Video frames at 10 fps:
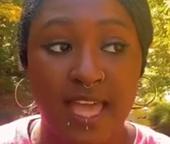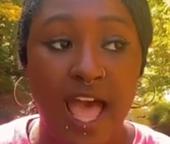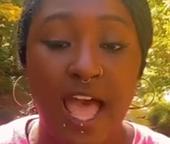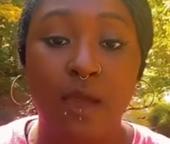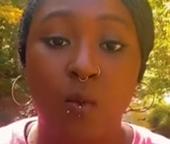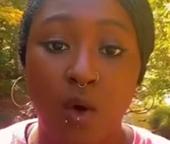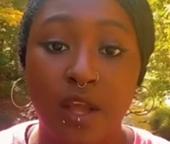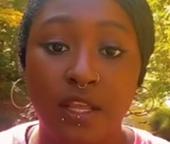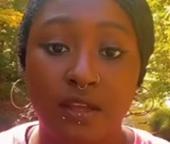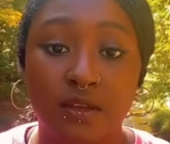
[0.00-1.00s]
I
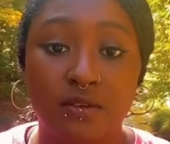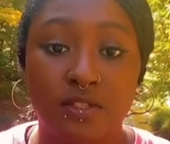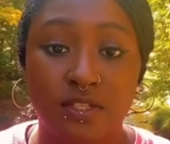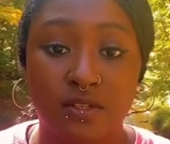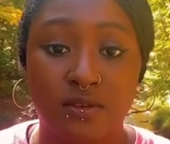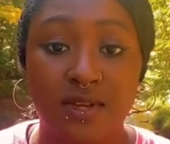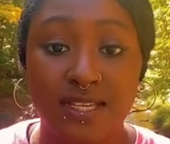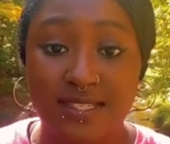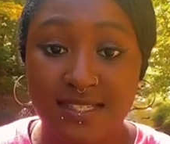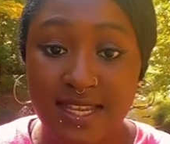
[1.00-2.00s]
want you to
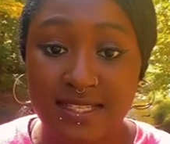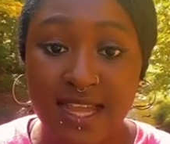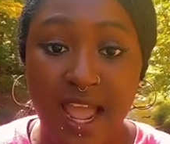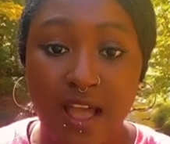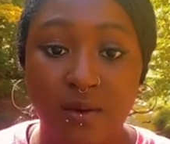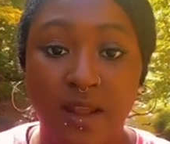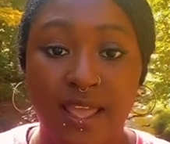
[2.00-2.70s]
sit down